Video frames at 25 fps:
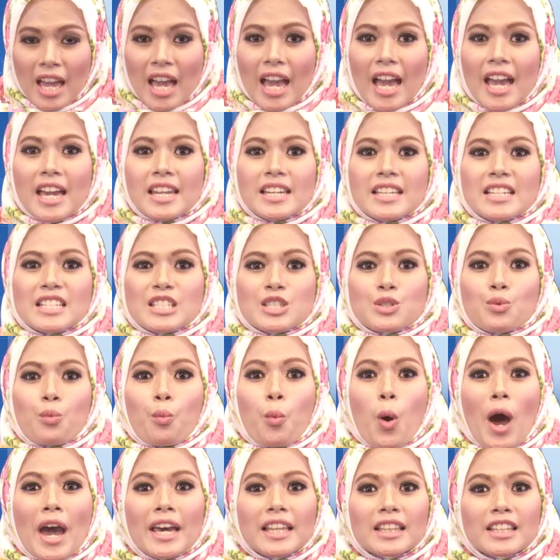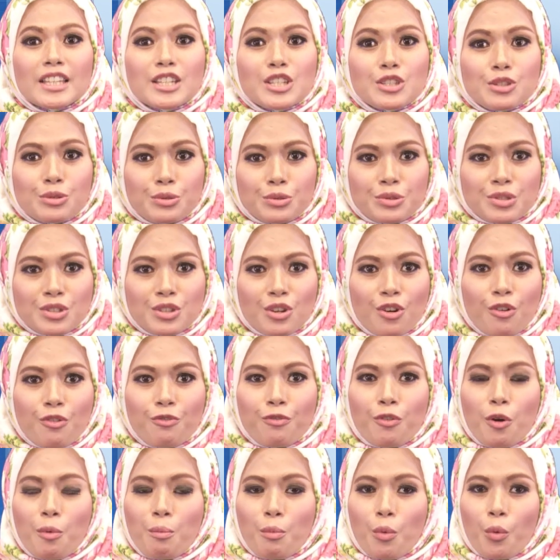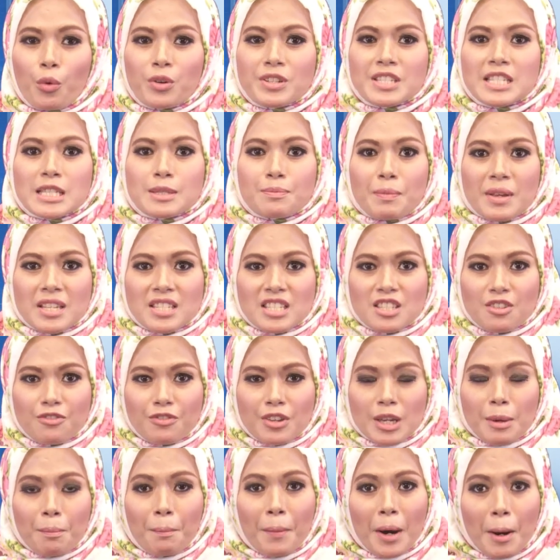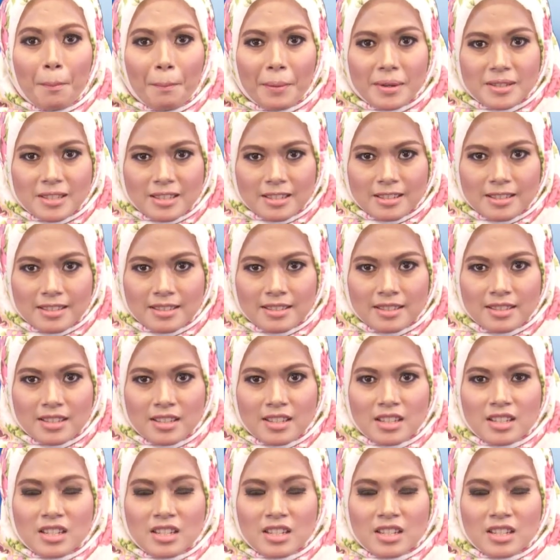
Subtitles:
and is widely used for more specific purposes,